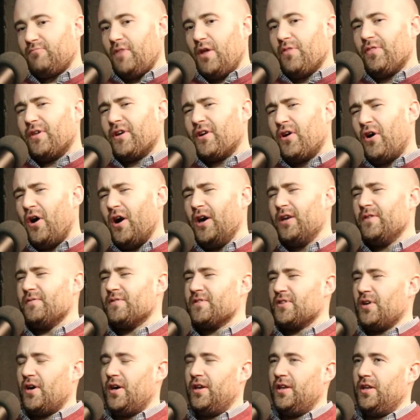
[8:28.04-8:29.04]
the kind of
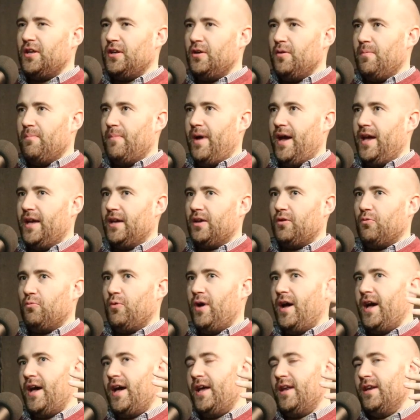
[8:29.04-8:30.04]
signing you make
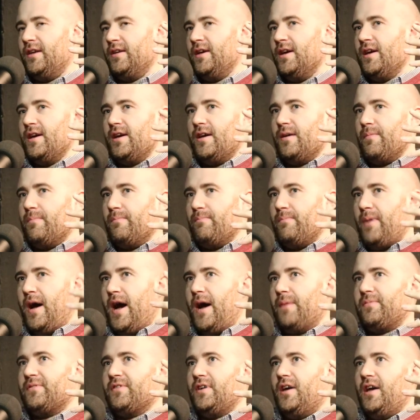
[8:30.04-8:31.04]
when
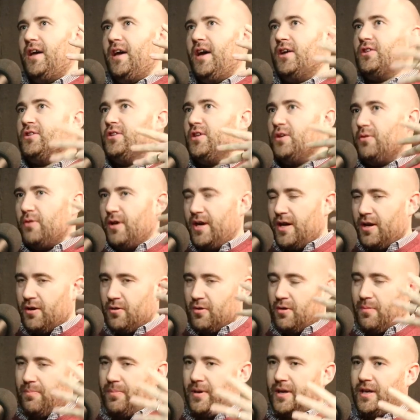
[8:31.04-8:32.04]
perhaps a, a, new
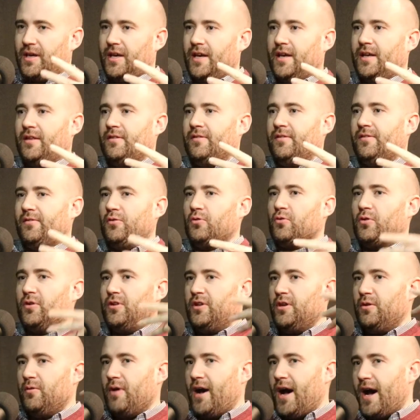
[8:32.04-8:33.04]
era begins or a
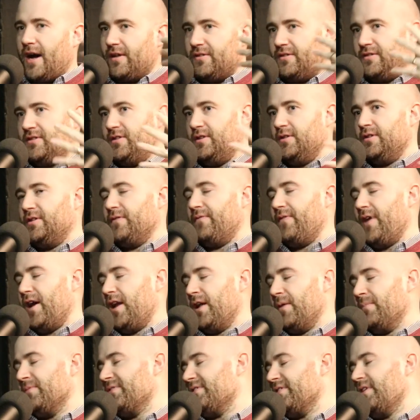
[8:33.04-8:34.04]
new attitude
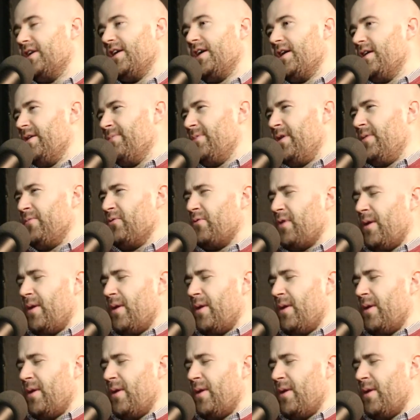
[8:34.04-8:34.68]
develops. Am I,